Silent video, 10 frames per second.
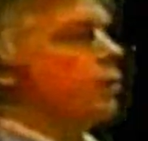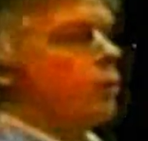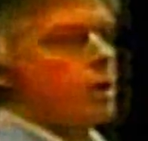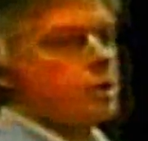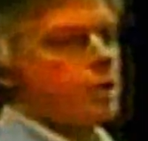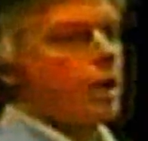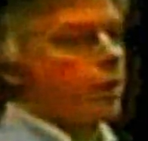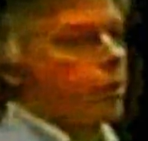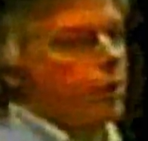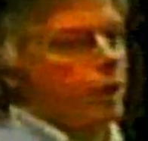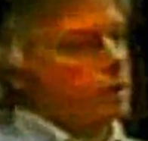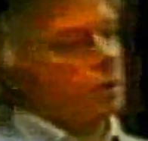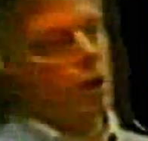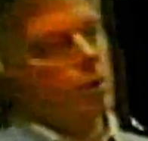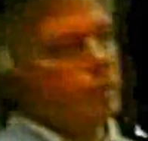was the
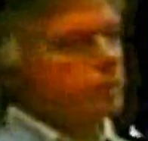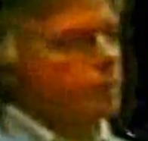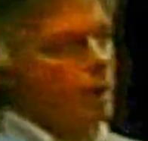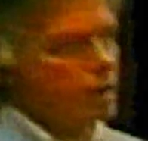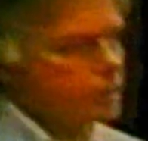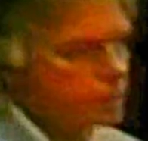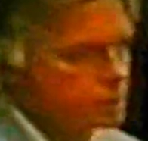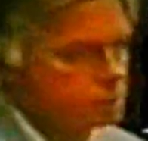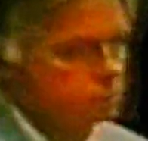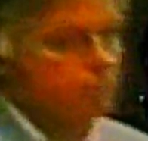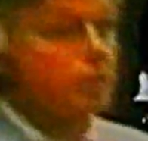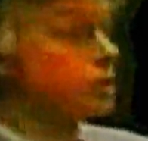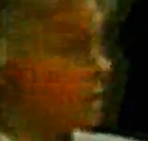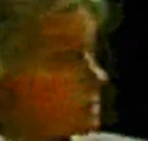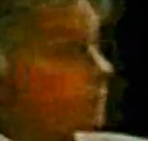common market,
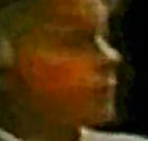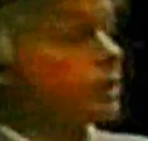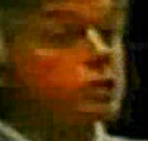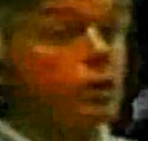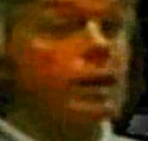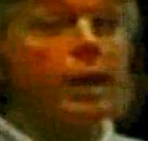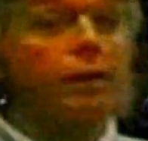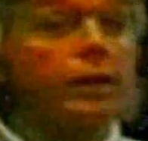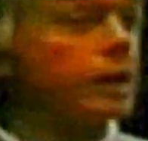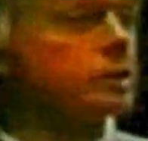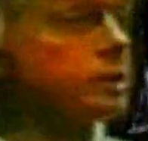just a free trade area, ladies and